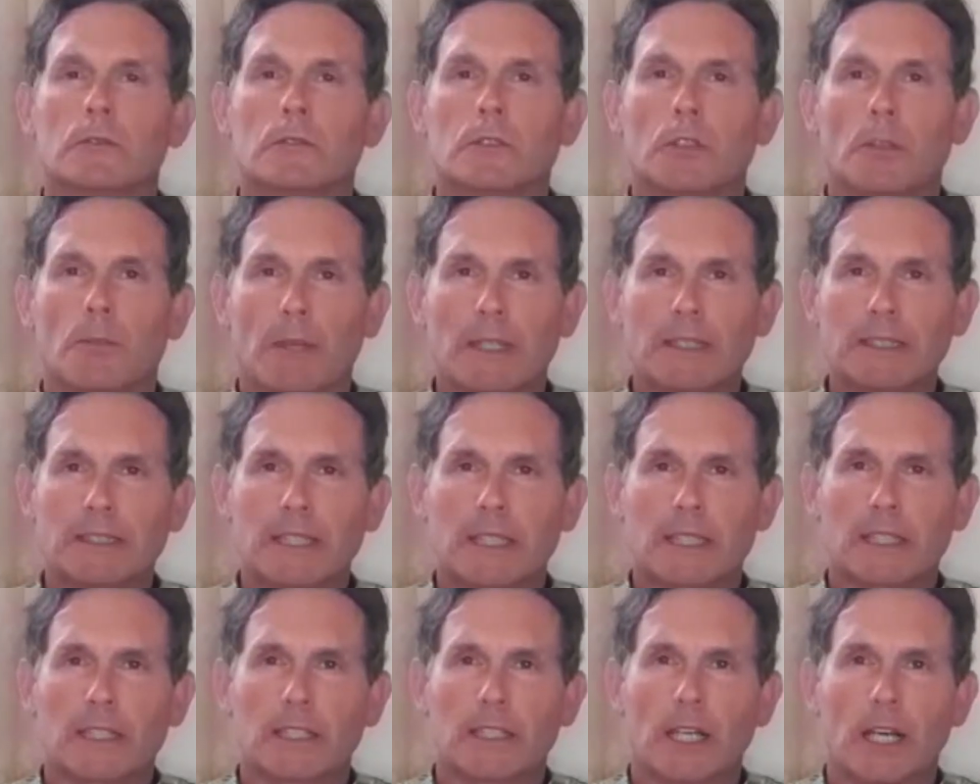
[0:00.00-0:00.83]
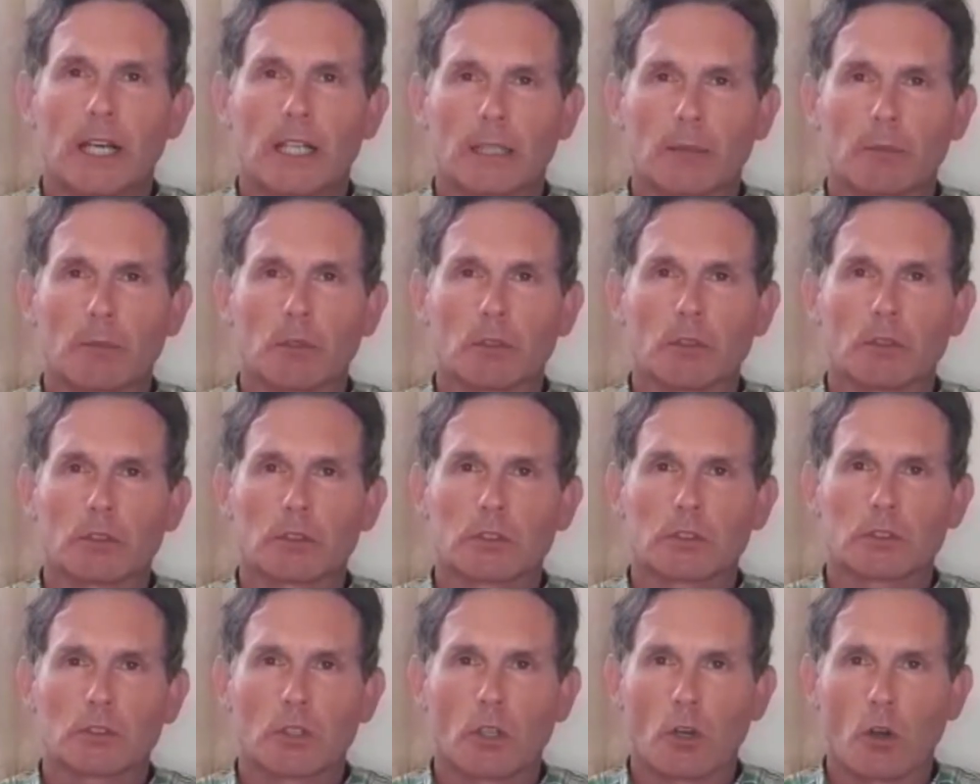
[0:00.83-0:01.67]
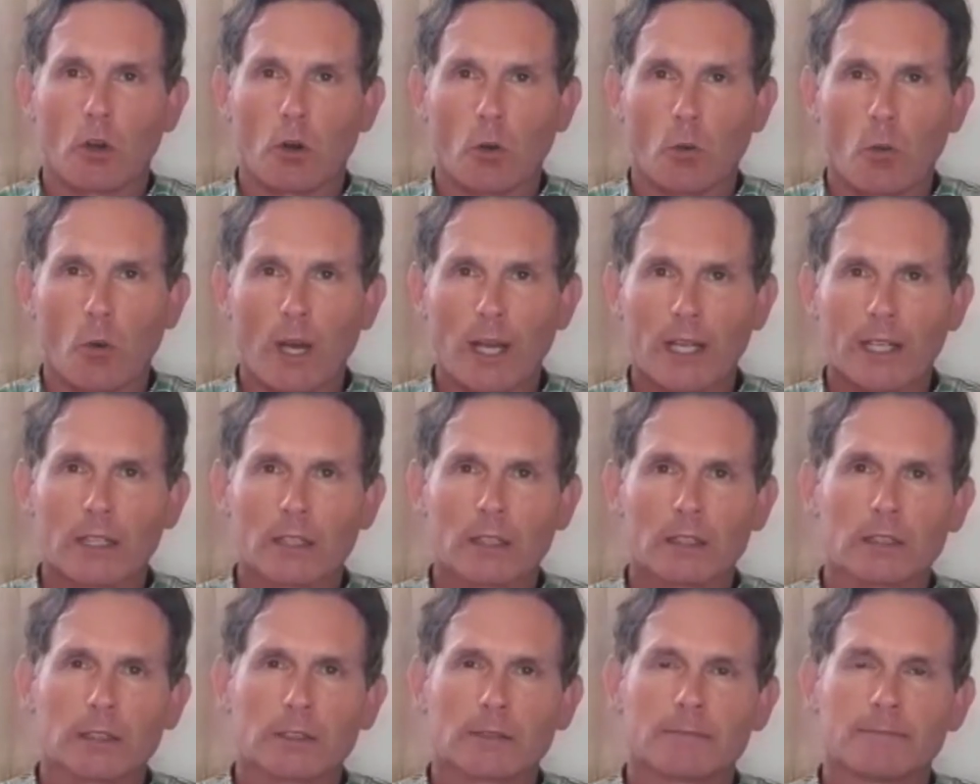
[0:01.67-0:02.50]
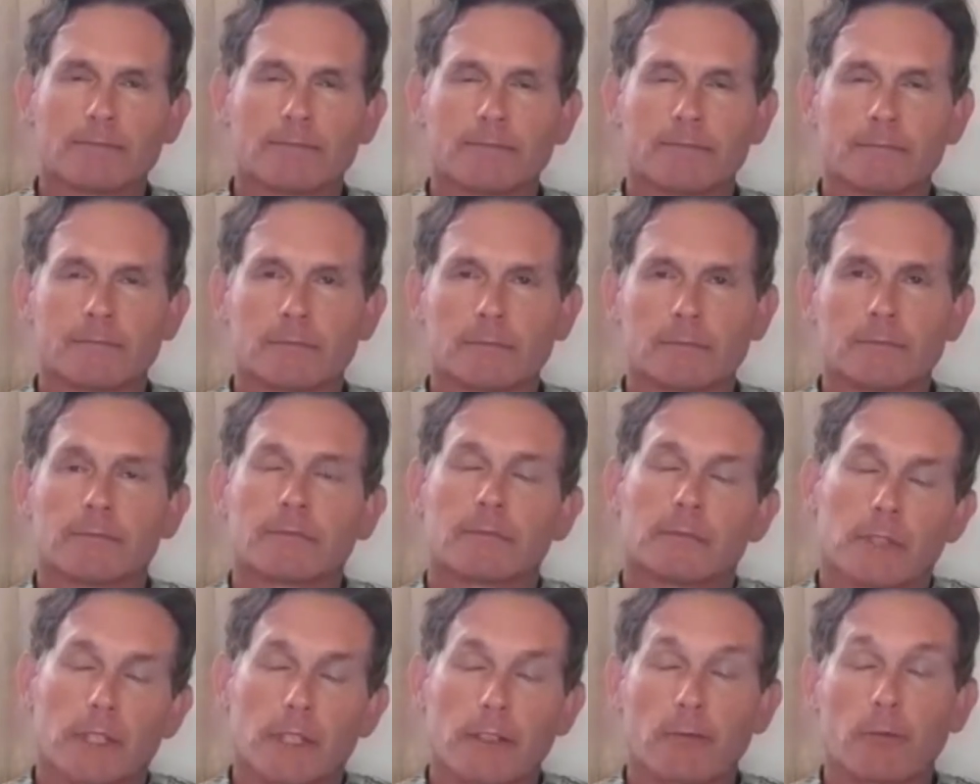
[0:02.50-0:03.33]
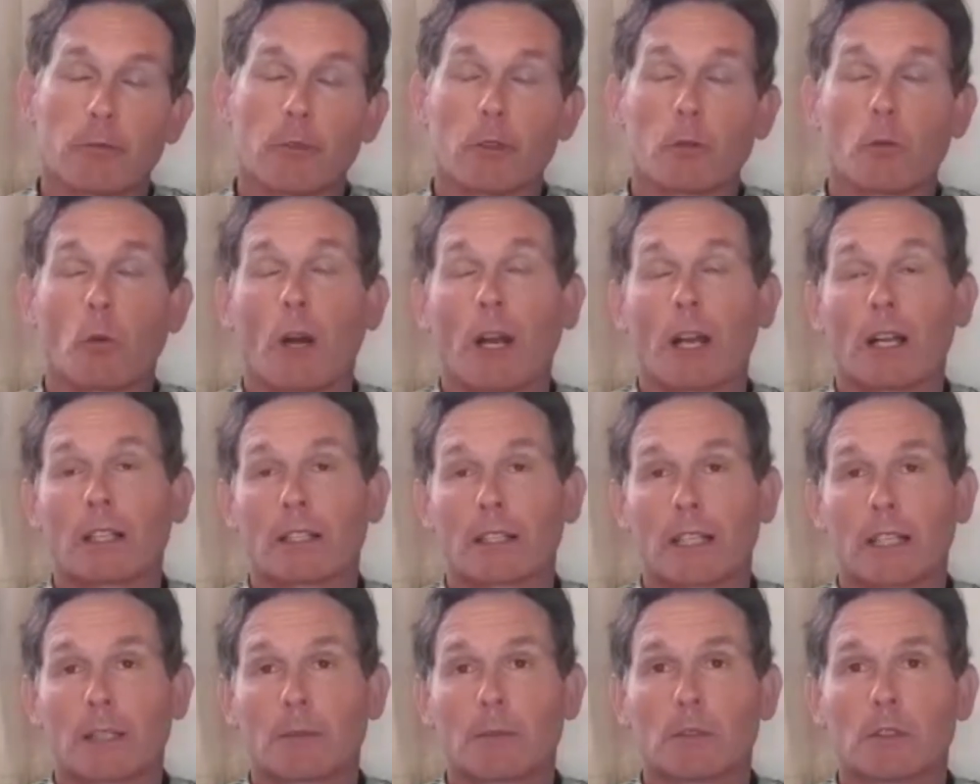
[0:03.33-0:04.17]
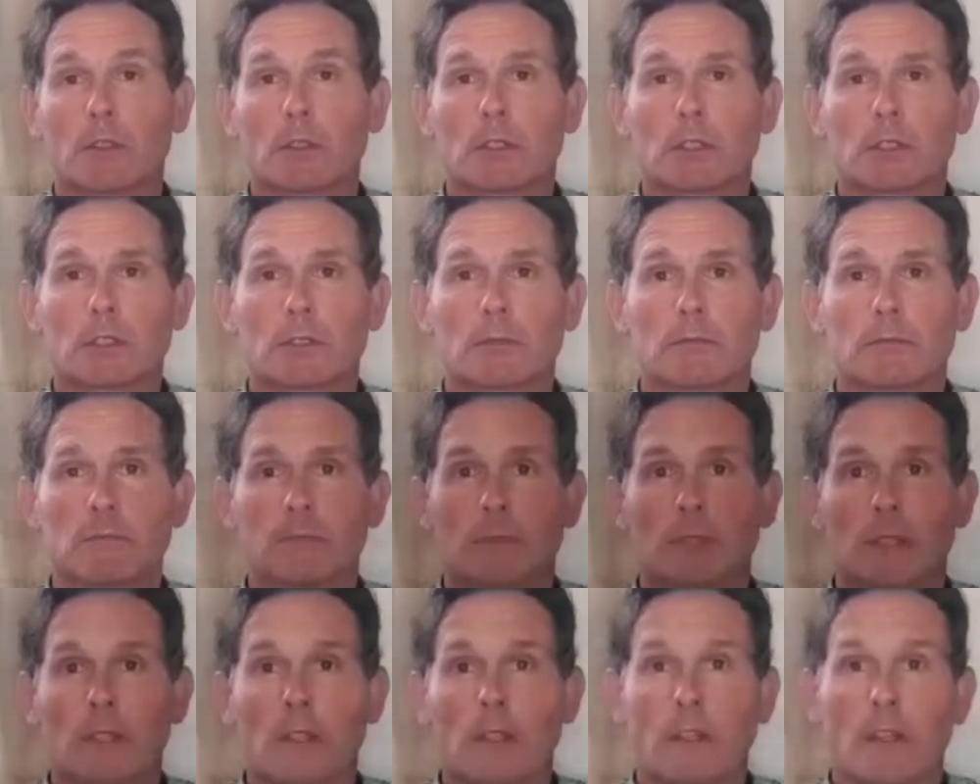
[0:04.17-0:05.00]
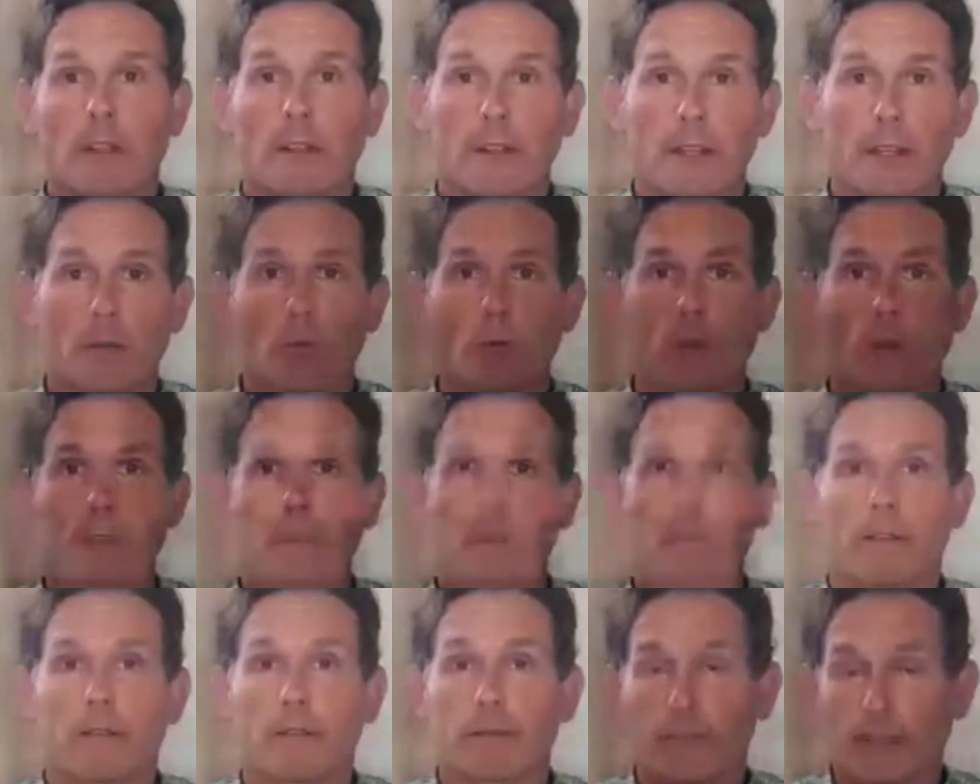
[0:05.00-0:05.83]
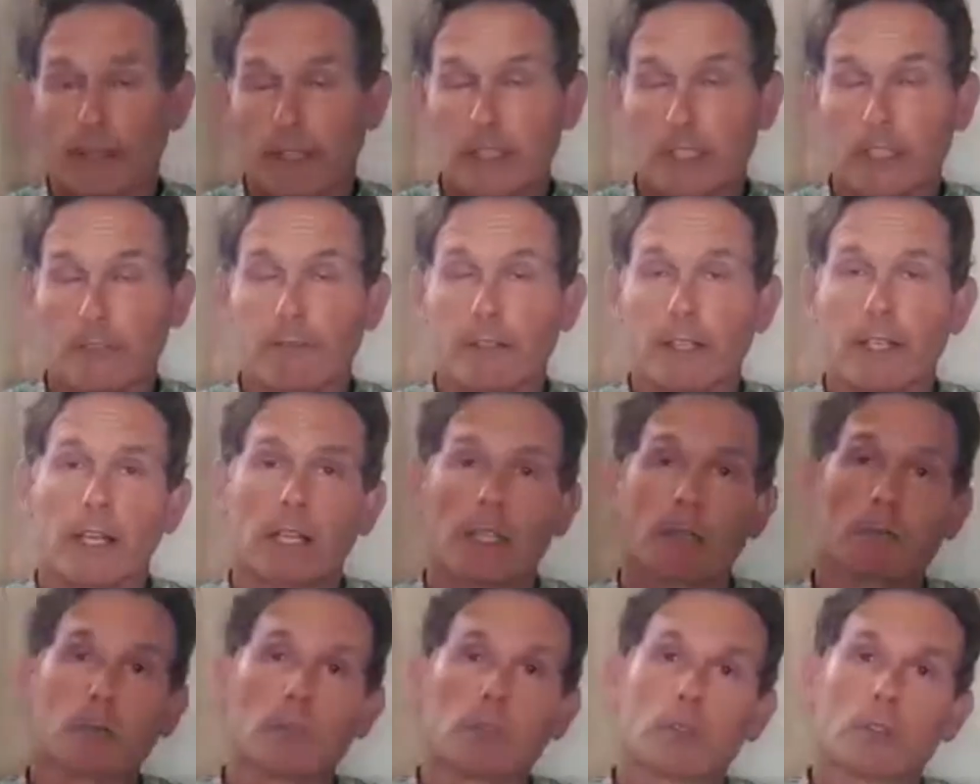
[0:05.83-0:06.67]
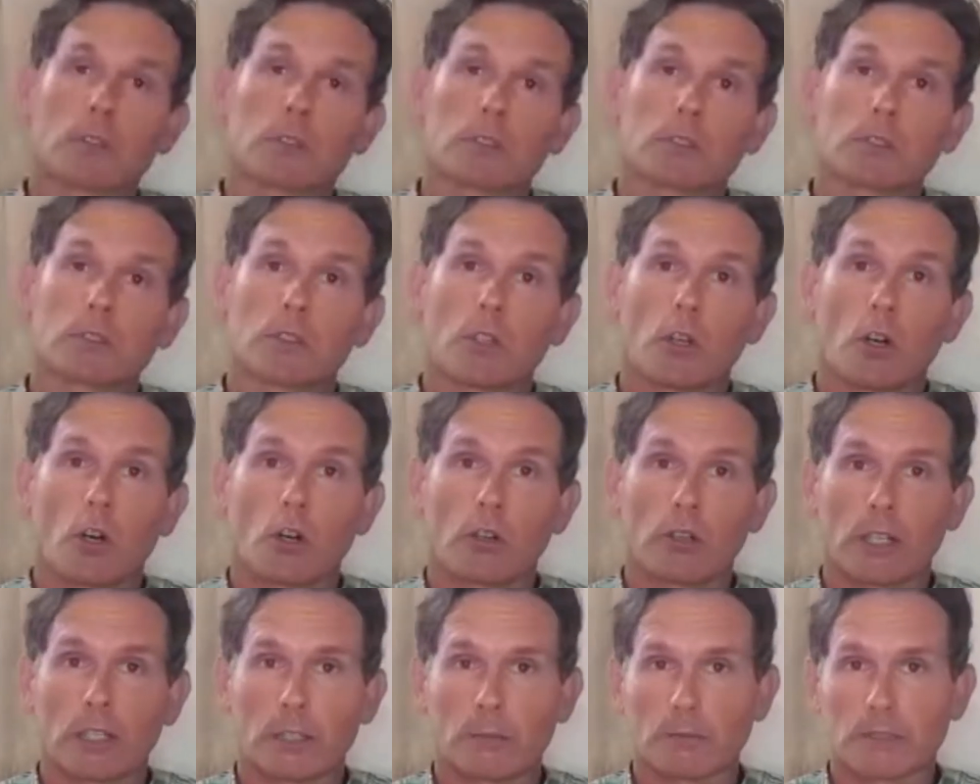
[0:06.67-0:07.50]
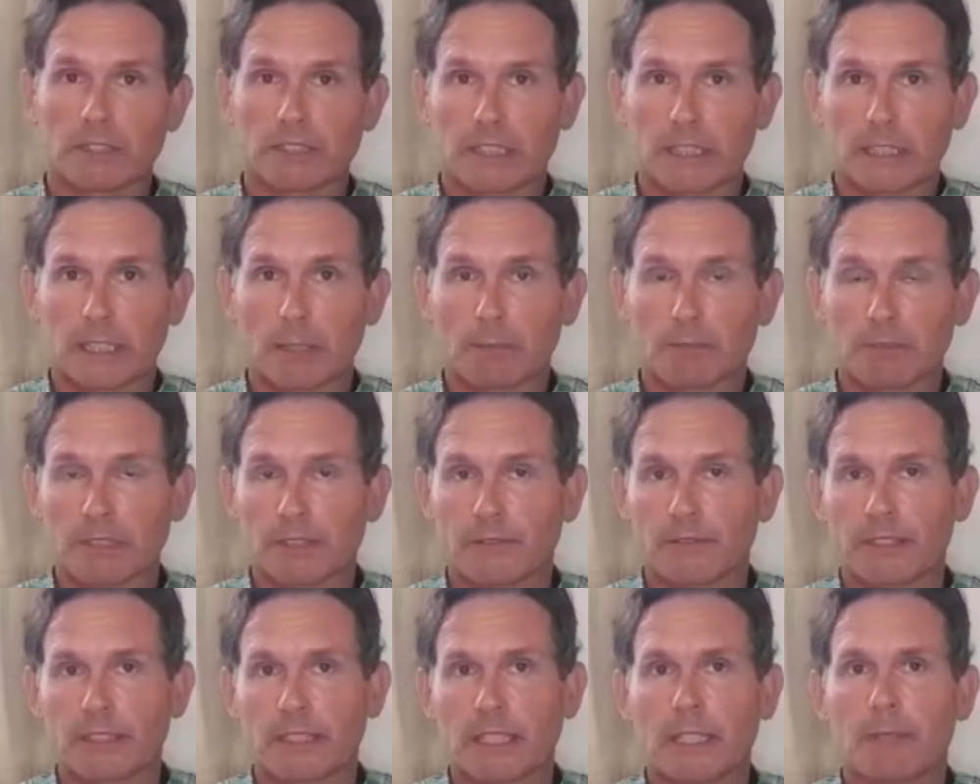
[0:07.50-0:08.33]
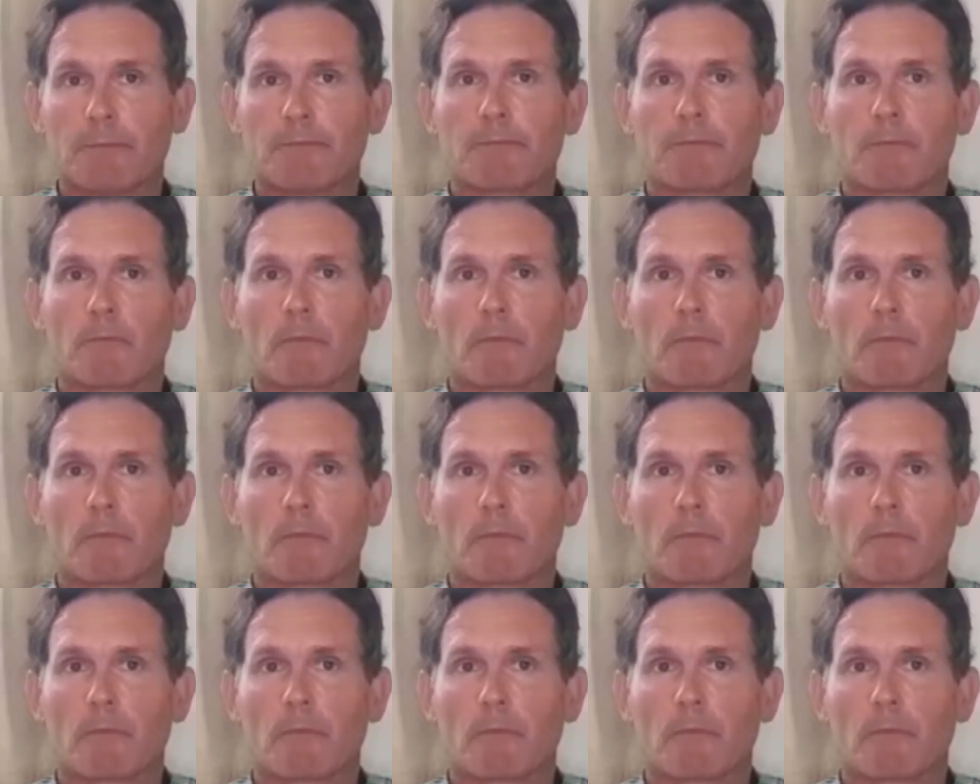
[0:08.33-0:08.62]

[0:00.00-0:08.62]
Domestic animals or wild. If with wild animals, then with free living animals or animals in captivity.